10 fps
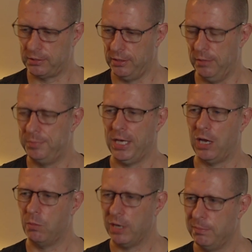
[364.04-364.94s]
the
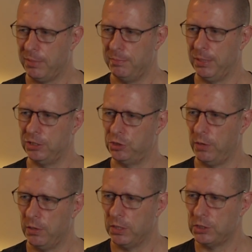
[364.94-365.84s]
Piano Man by Billy
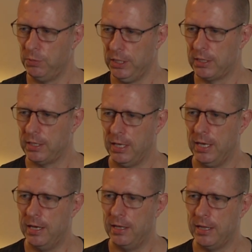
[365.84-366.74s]
Joel this week,
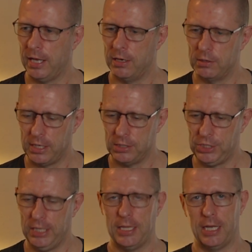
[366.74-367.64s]
and I
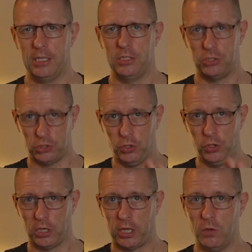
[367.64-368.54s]
send that to
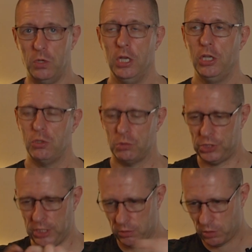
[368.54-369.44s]
your account, you'll
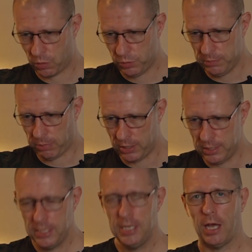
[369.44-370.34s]
see a wee
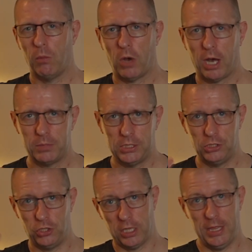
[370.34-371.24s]
button, and what happens
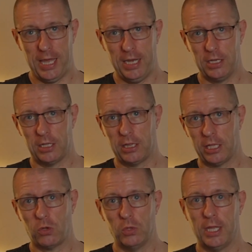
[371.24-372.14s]
is you can then
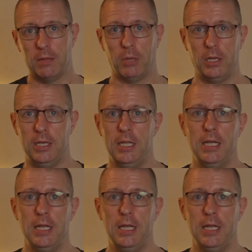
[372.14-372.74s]
click on that button